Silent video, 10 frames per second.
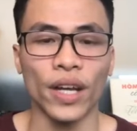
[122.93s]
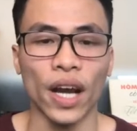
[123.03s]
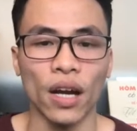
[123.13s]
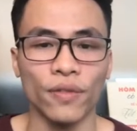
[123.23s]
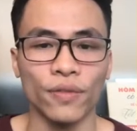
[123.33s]

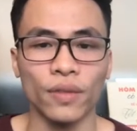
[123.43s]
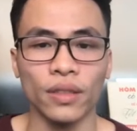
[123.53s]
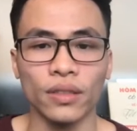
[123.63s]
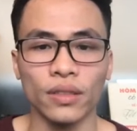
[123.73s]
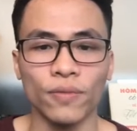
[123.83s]
have
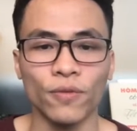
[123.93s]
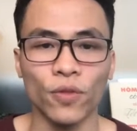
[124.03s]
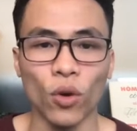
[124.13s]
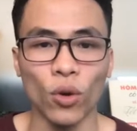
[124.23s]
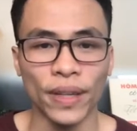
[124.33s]

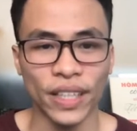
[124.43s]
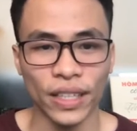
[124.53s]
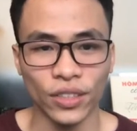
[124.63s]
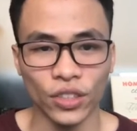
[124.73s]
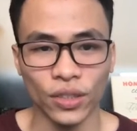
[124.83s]
4
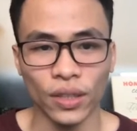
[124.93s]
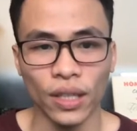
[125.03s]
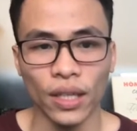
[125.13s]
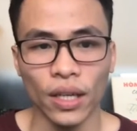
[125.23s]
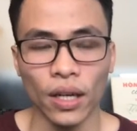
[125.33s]
package
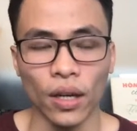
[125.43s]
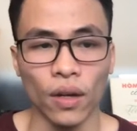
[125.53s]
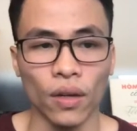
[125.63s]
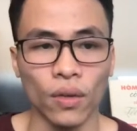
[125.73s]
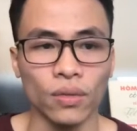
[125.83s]

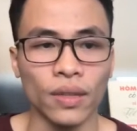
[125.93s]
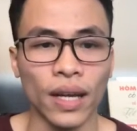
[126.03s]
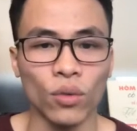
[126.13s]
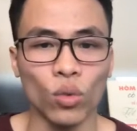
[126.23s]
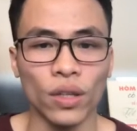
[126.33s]

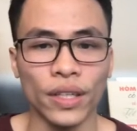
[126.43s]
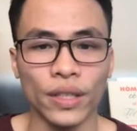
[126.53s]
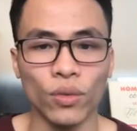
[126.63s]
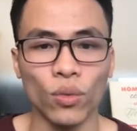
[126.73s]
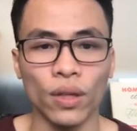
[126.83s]
that
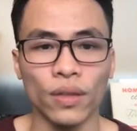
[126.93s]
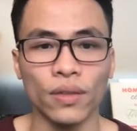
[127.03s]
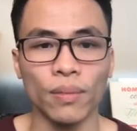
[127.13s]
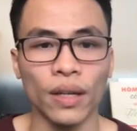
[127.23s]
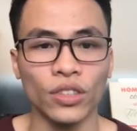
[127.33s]
working
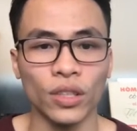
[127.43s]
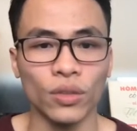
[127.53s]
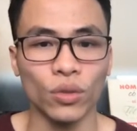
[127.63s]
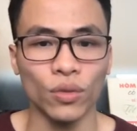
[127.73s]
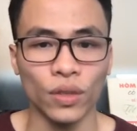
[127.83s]
with
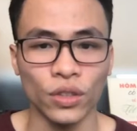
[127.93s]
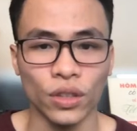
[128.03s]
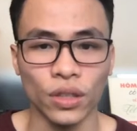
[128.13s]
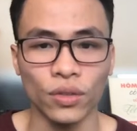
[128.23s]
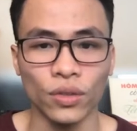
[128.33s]
Magento
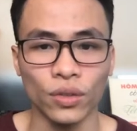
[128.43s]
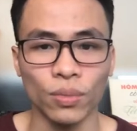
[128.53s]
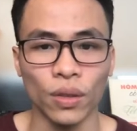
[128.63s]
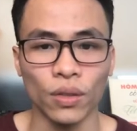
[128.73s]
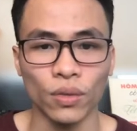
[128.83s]
version
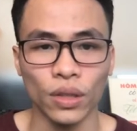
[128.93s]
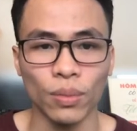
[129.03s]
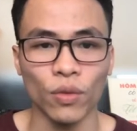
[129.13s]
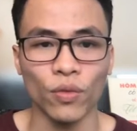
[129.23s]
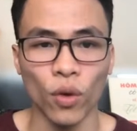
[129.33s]

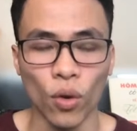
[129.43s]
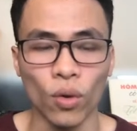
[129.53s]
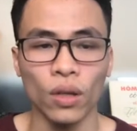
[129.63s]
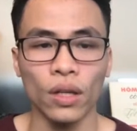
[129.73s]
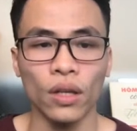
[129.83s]

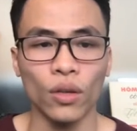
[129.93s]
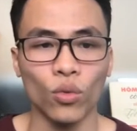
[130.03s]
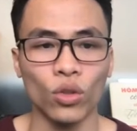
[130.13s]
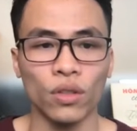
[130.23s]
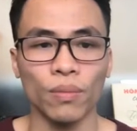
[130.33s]
2.3.4
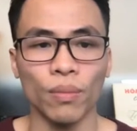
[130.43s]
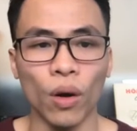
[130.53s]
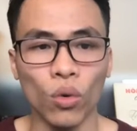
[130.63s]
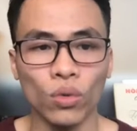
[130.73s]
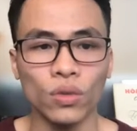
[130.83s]
with
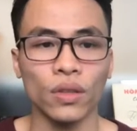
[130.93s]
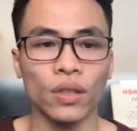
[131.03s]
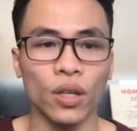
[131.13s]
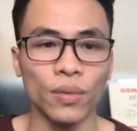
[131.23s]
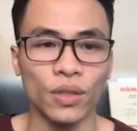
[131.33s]
both
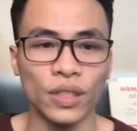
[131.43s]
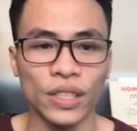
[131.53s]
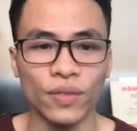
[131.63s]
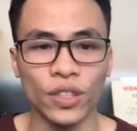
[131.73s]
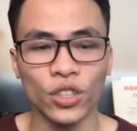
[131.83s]
community
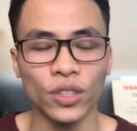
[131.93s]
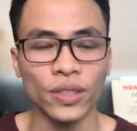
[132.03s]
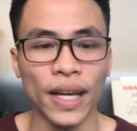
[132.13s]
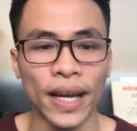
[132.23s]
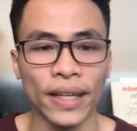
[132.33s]
version
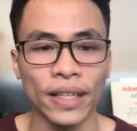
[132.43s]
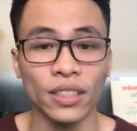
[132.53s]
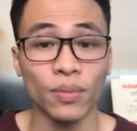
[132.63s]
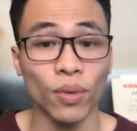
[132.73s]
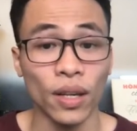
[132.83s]
and
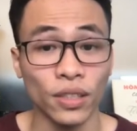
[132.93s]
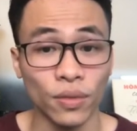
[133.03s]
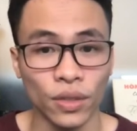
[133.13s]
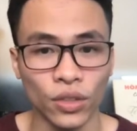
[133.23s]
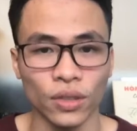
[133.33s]
enterprise
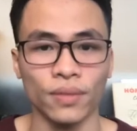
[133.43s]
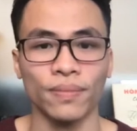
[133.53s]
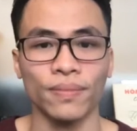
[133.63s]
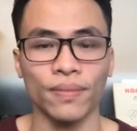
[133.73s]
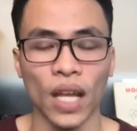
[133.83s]
version.
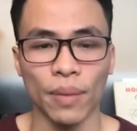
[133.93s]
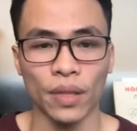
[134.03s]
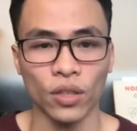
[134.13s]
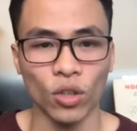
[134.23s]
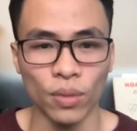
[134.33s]
I
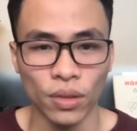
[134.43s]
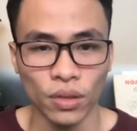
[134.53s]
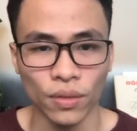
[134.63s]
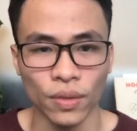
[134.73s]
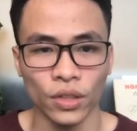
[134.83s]
mean,
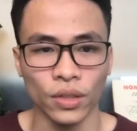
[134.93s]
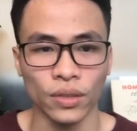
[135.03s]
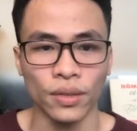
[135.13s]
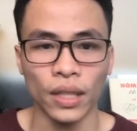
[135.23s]
commercial version.